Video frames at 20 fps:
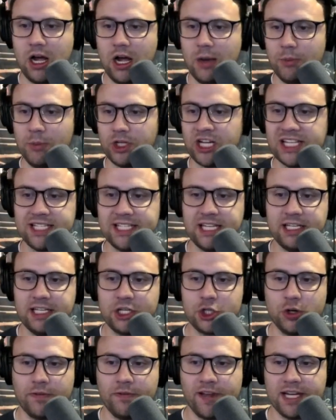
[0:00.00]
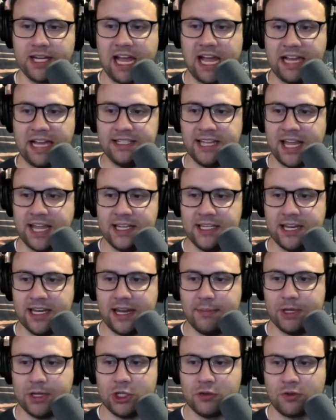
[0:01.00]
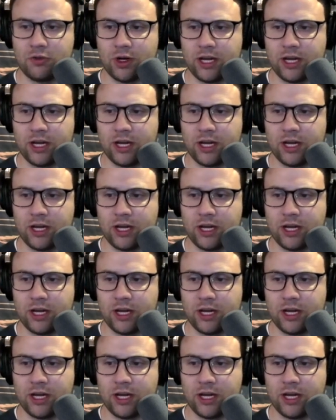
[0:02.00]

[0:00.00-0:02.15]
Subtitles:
which has the additional effect, add 10 damage for